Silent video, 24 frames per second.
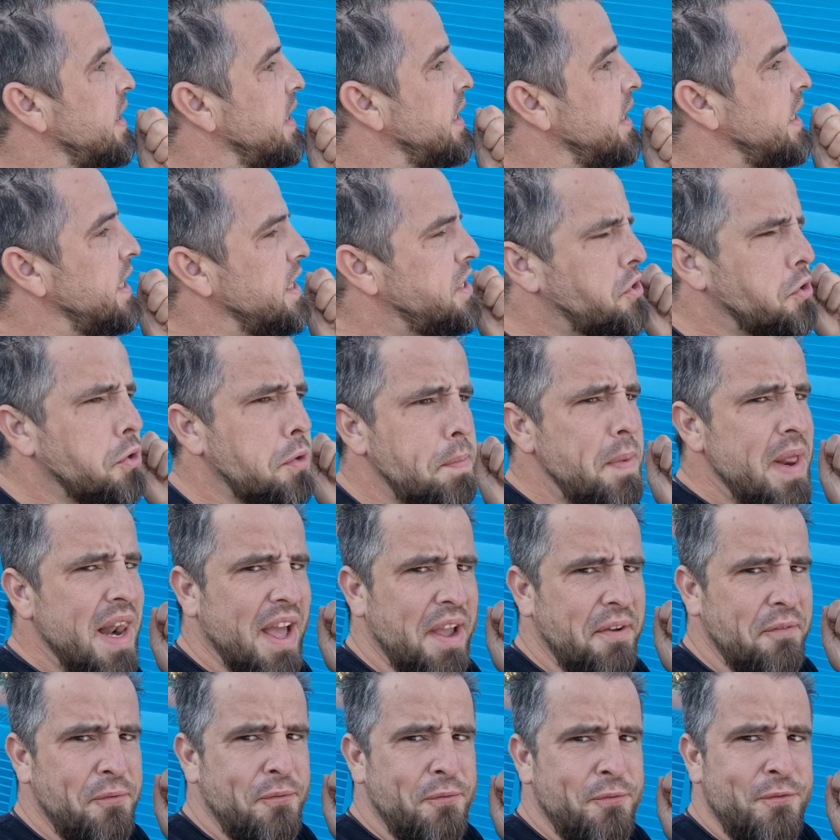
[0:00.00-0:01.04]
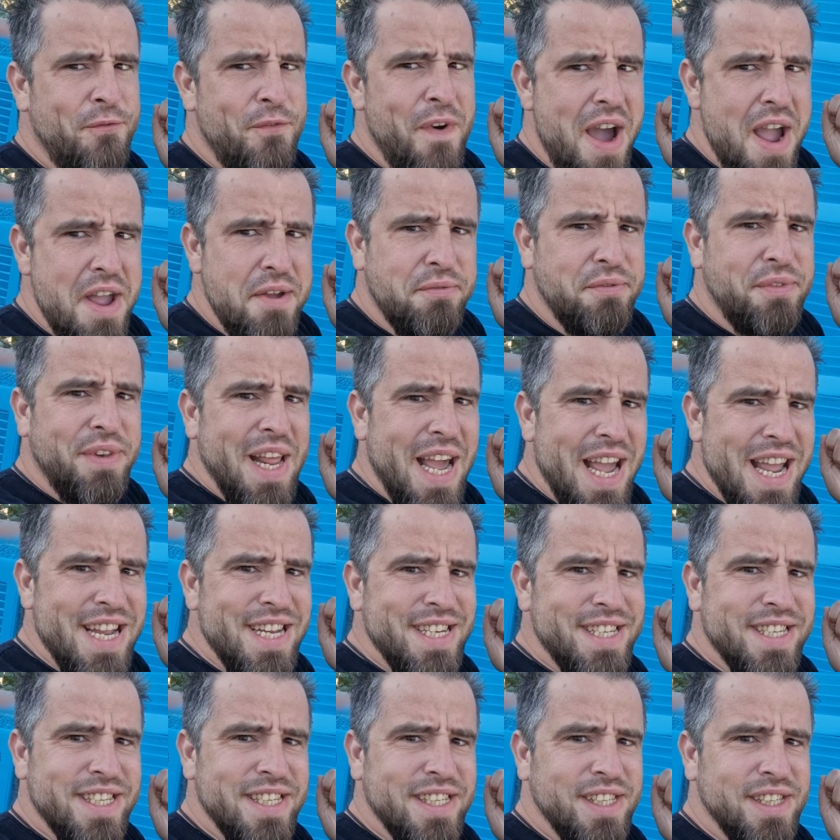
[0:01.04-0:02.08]
it took me like 5
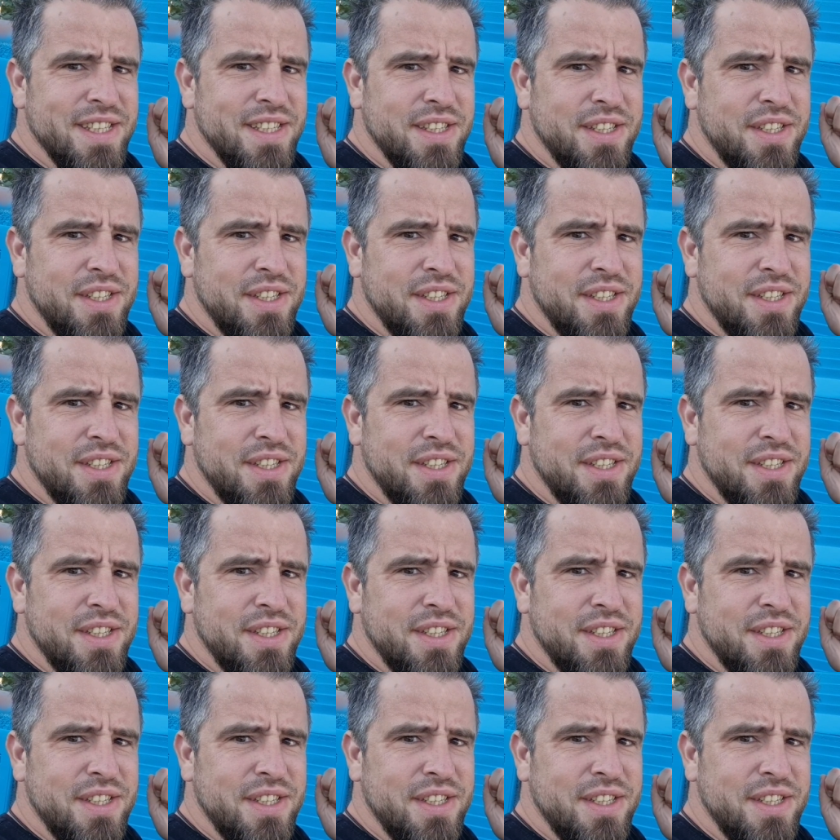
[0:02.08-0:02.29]
days